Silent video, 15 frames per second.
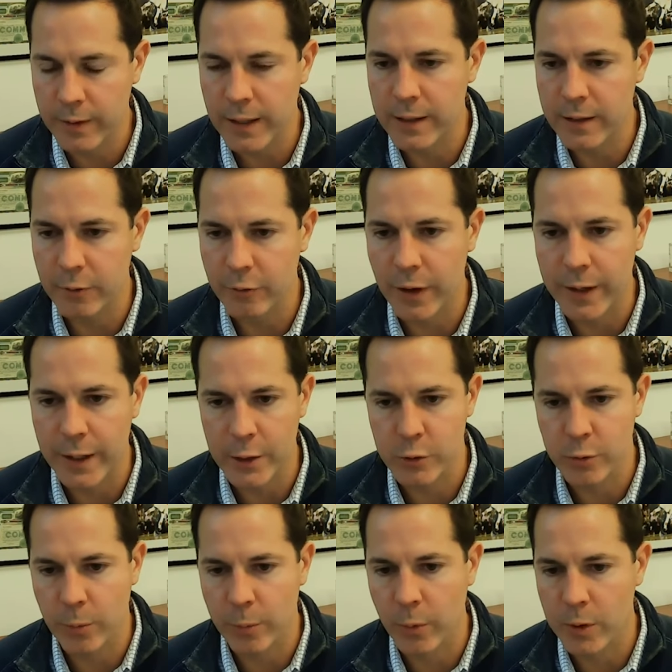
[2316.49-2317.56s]
any of the financial
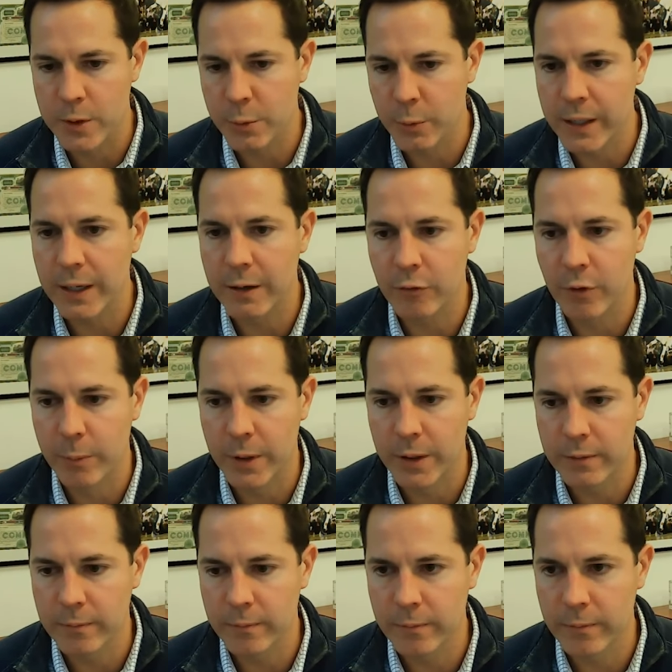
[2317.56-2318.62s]
reports we get from
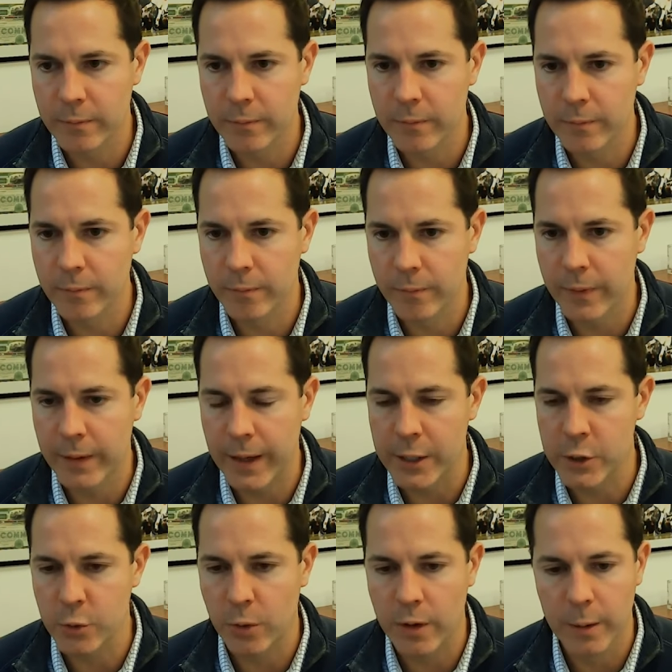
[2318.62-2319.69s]
the
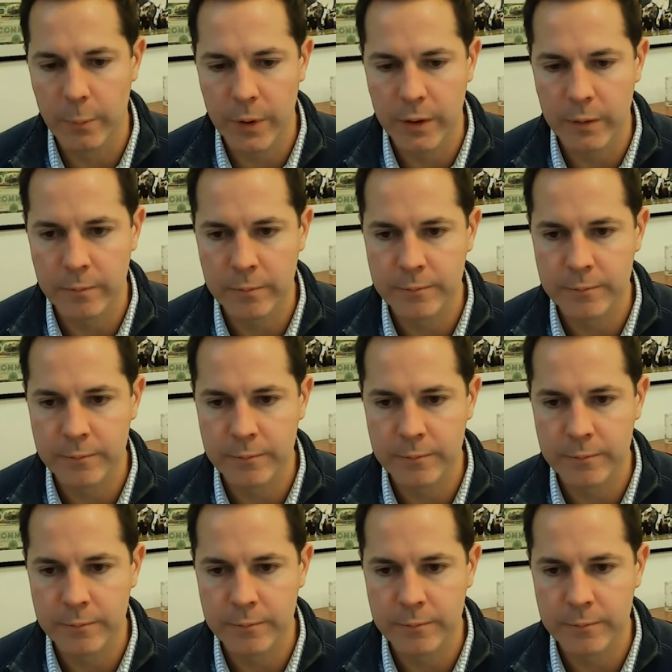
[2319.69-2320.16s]
actual company.